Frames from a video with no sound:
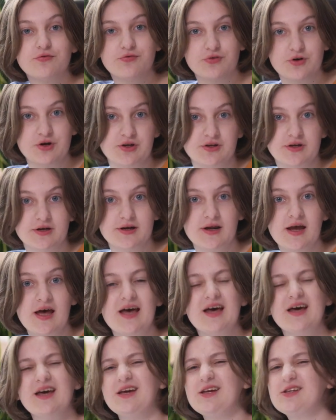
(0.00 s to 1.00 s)
further.
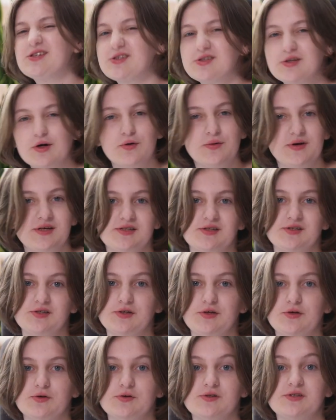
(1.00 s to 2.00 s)
It's so easy
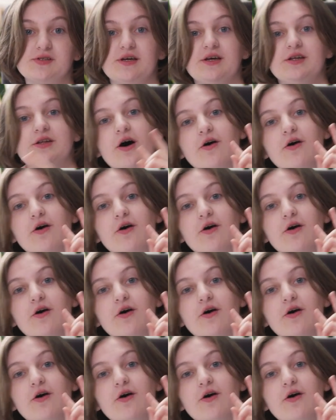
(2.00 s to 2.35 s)
to use. It